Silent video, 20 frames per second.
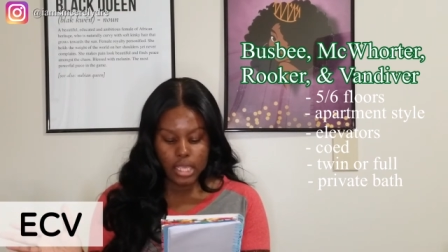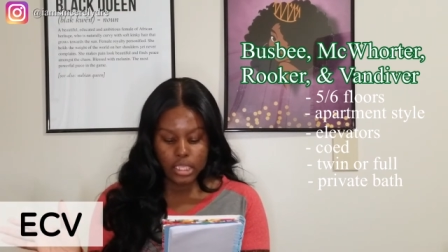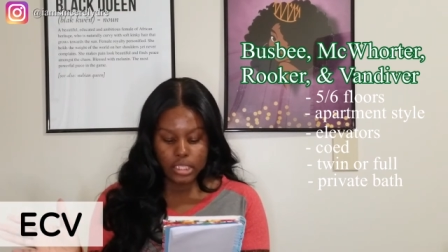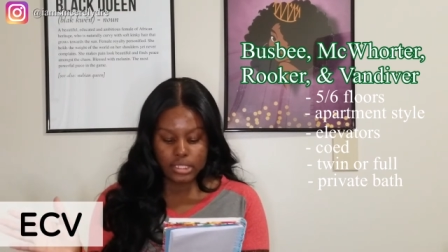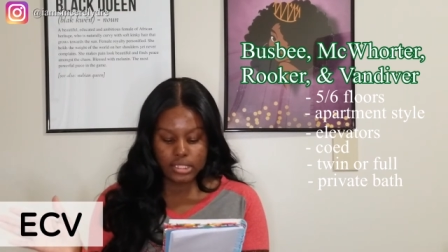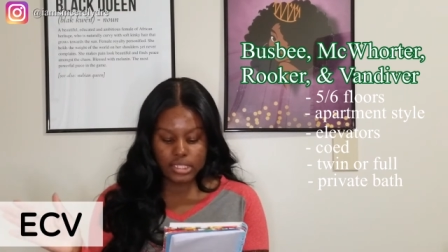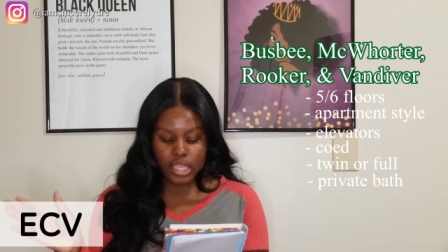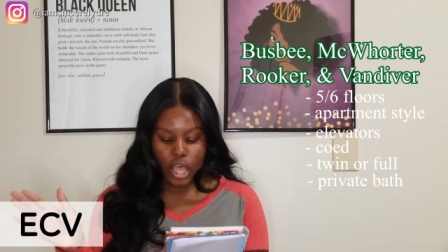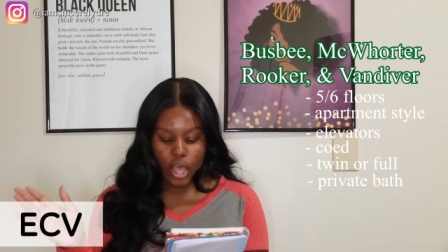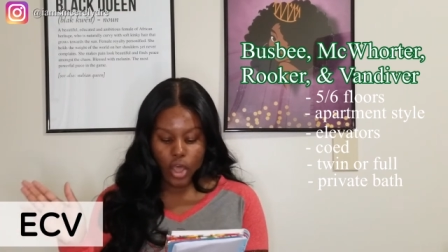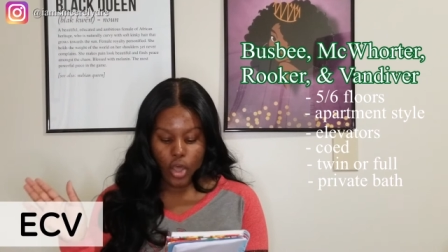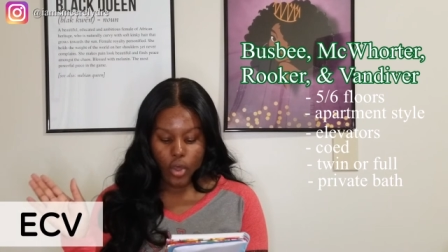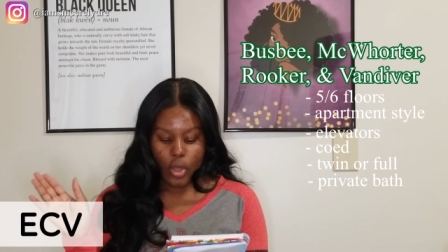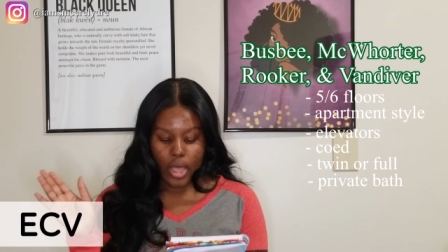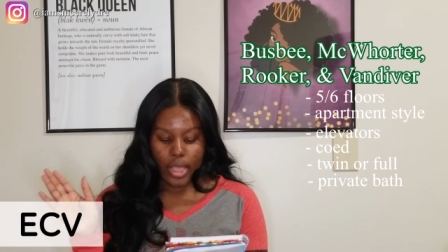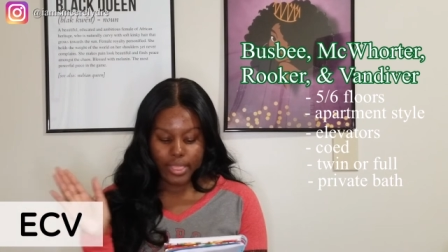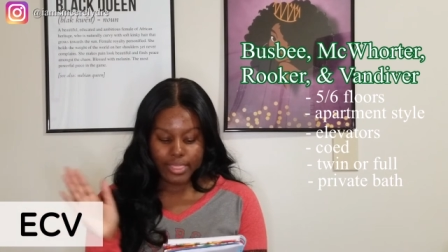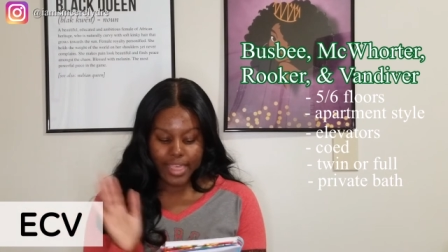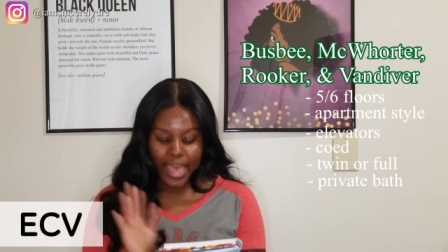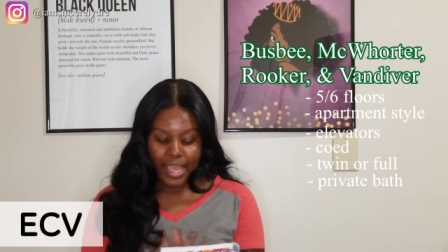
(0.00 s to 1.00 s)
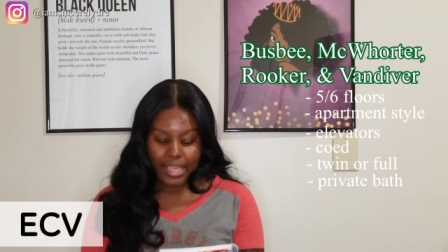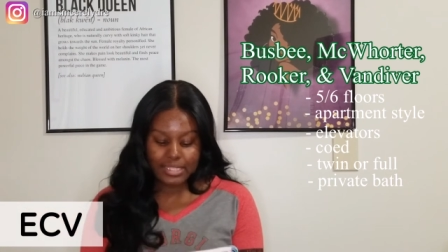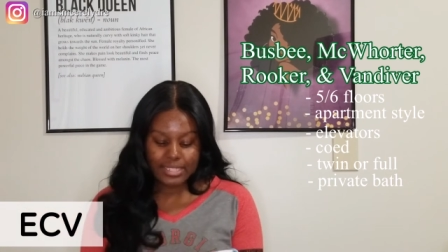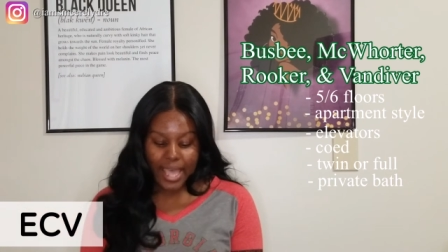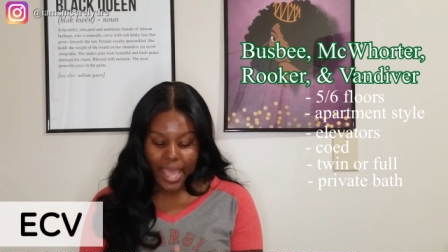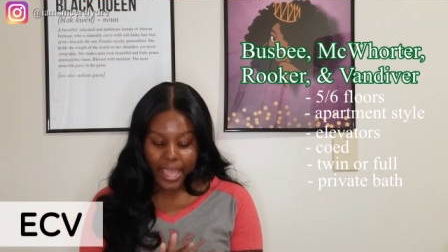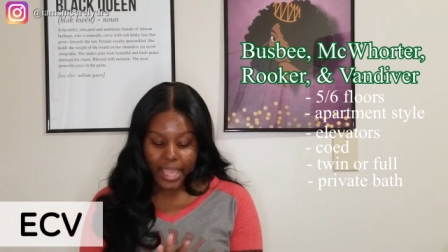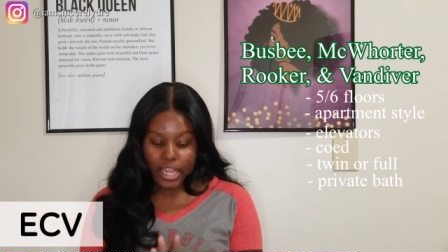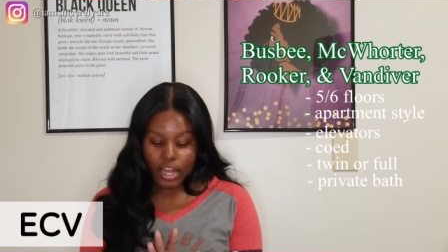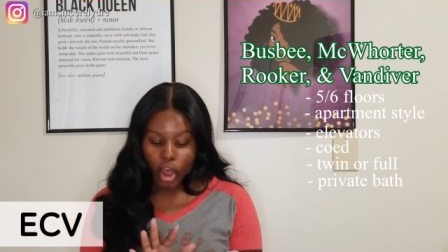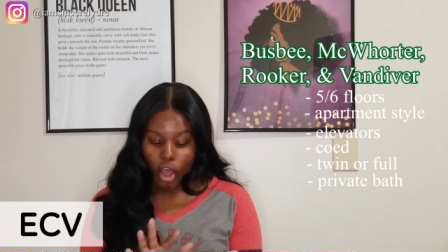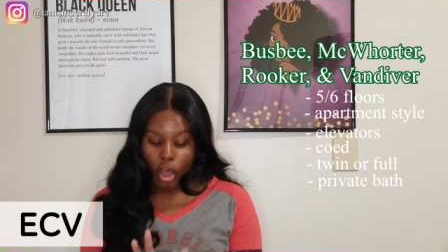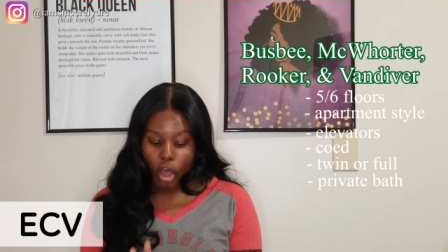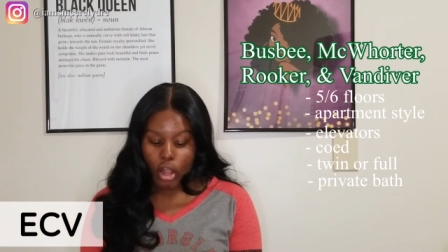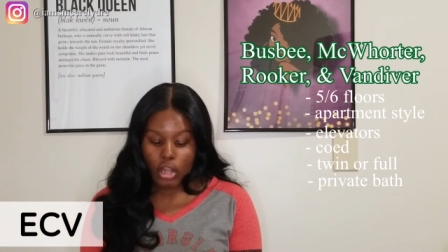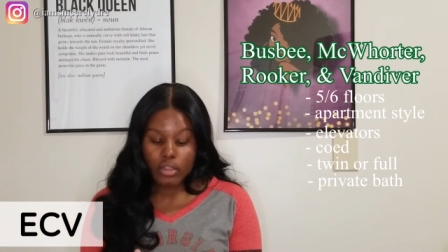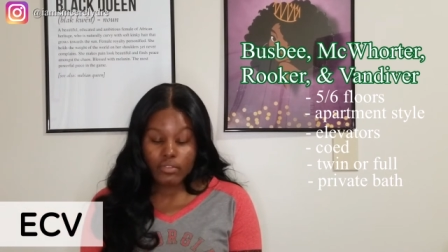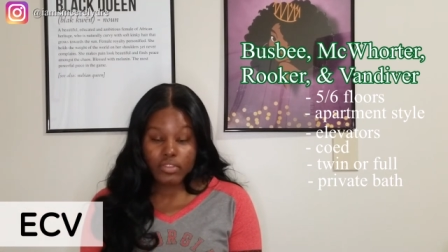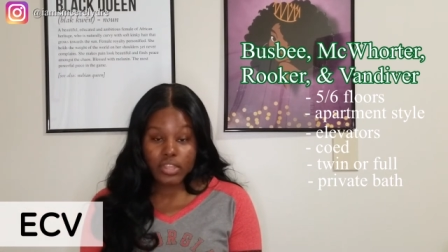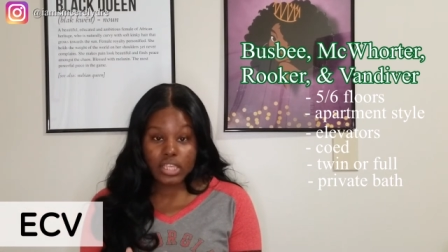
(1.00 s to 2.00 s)
So that is that. And
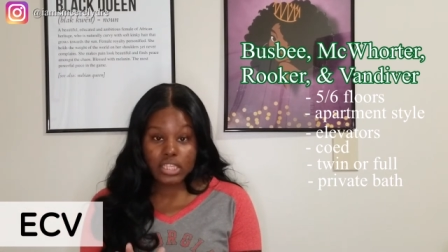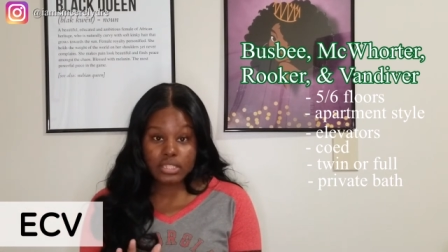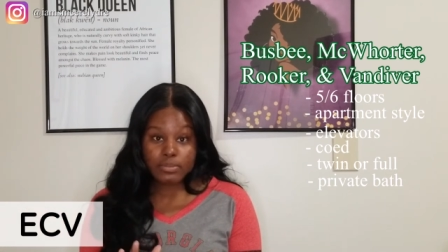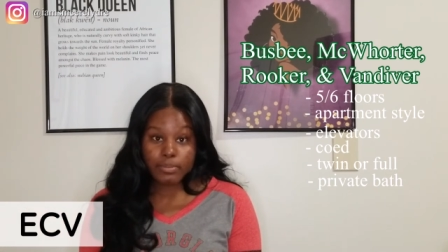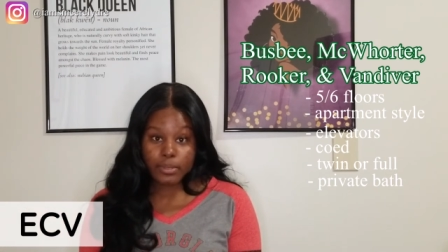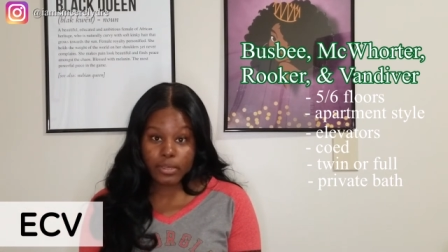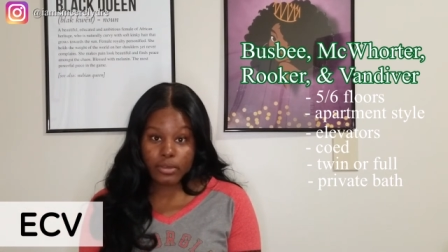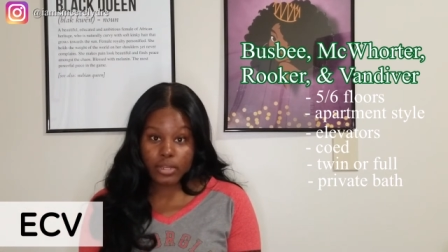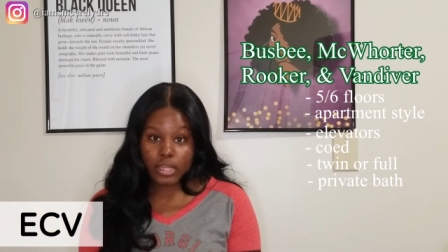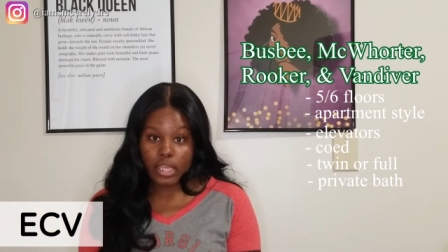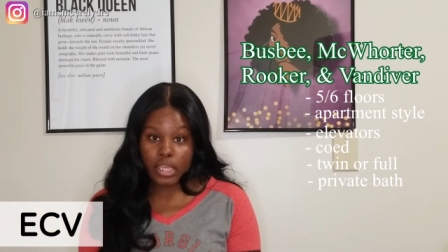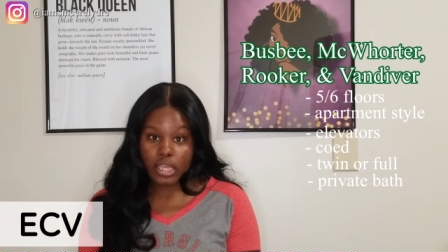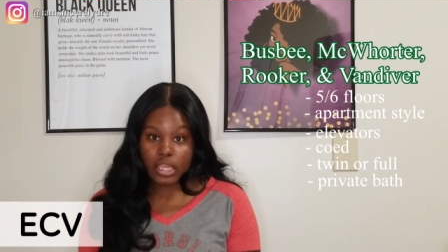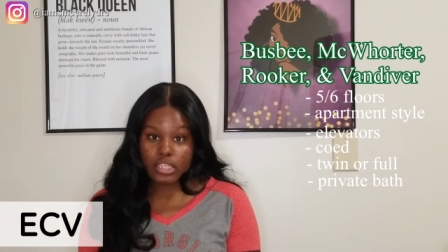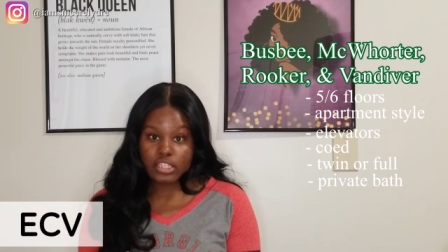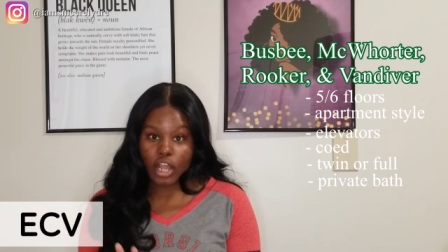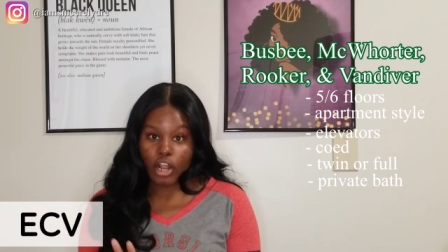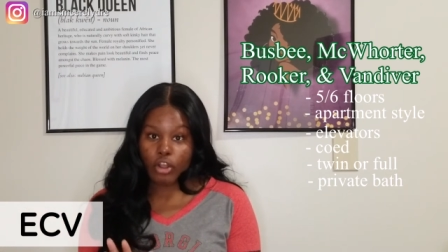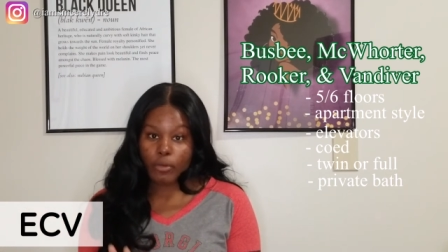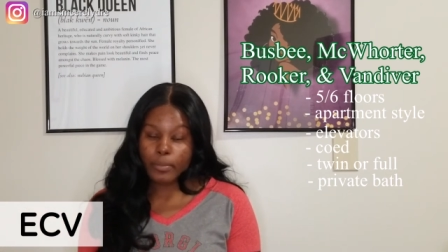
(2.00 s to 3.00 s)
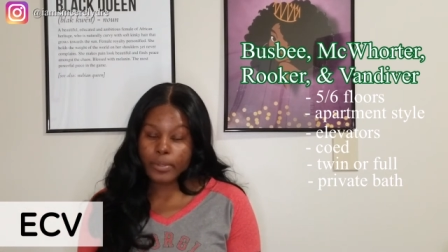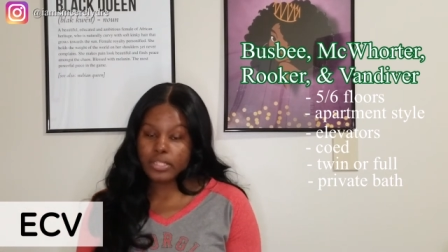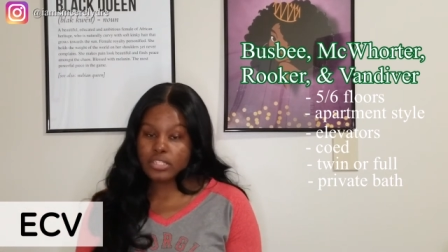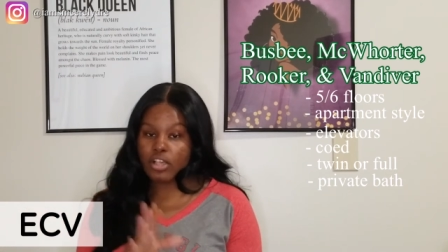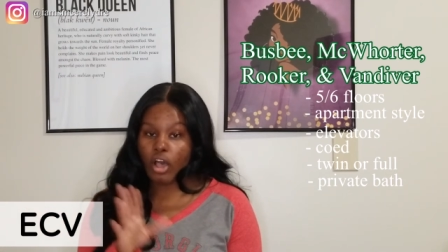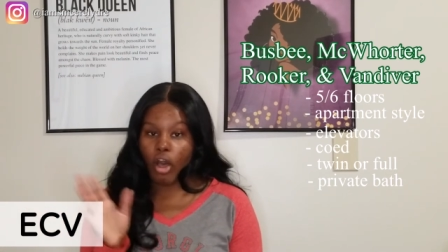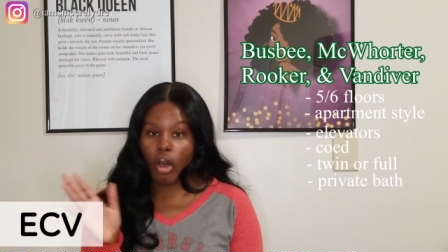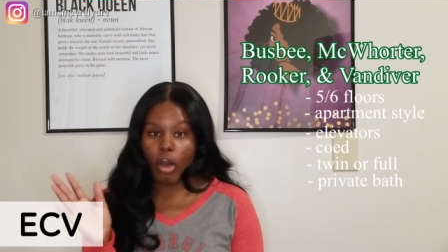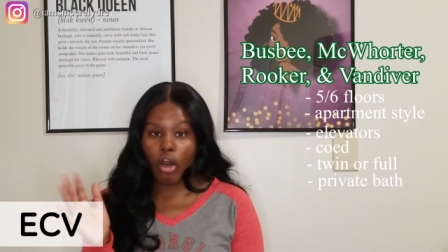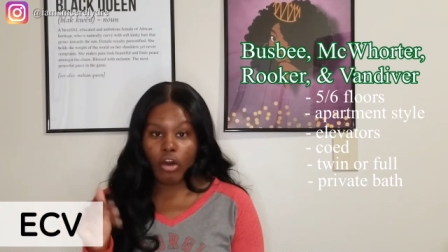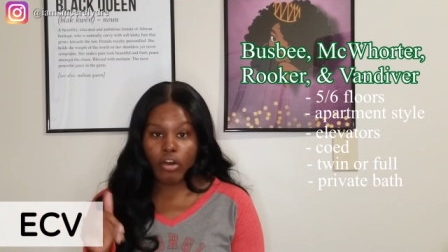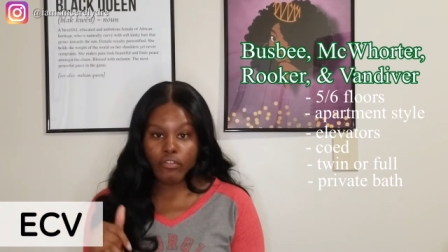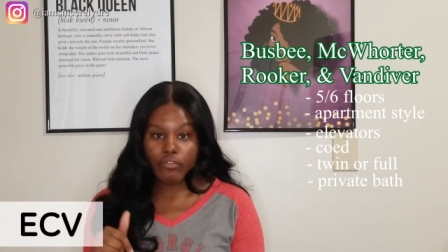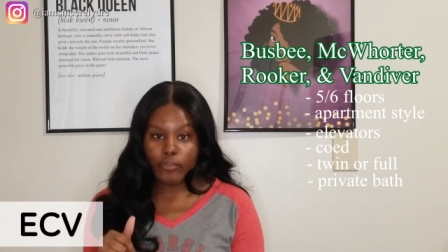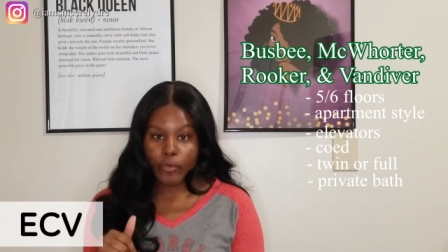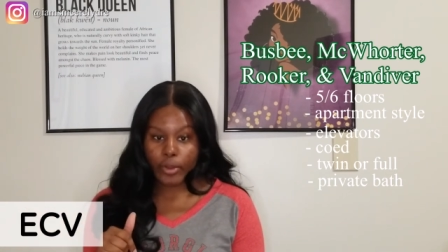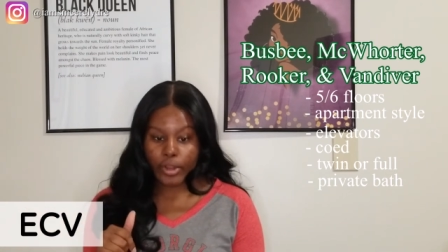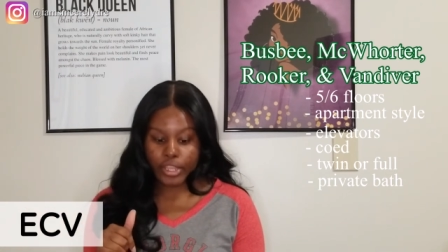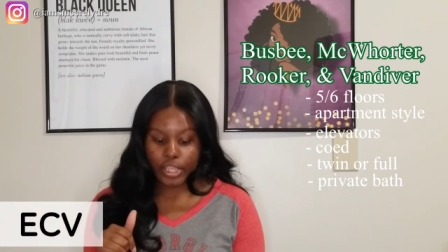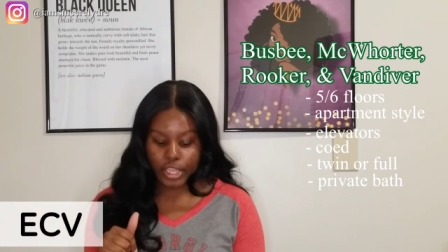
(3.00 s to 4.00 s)
all of these buildings are open to all
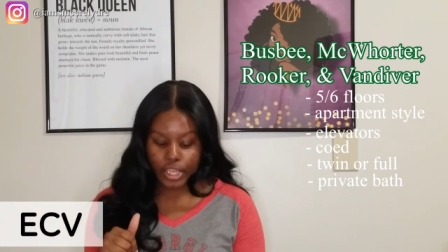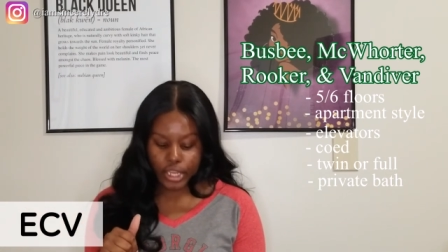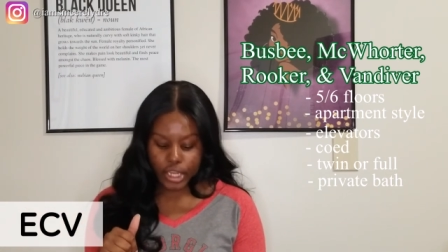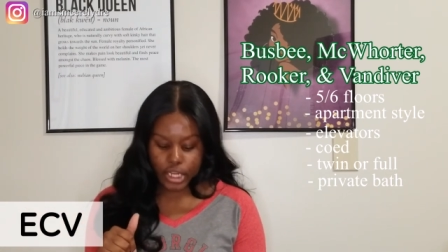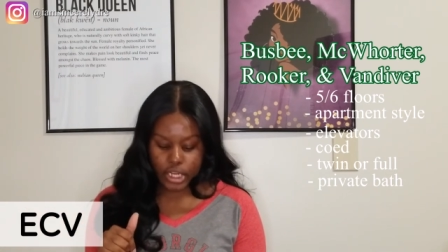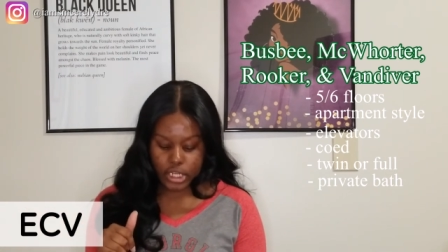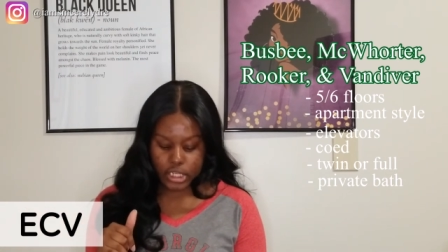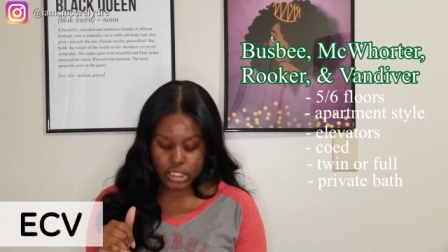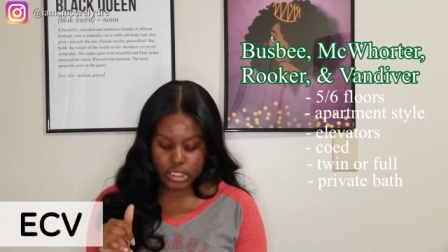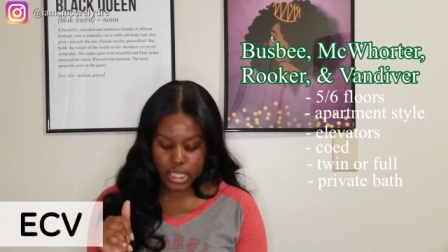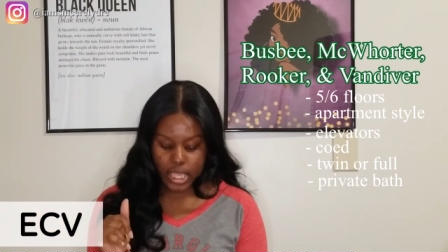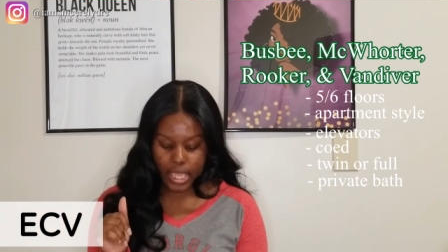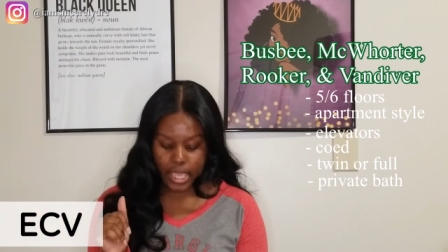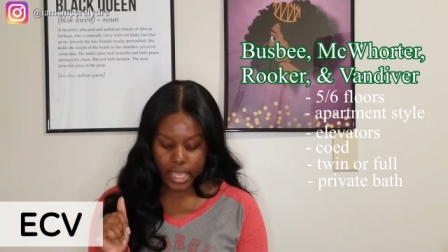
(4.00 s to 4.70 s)
four years.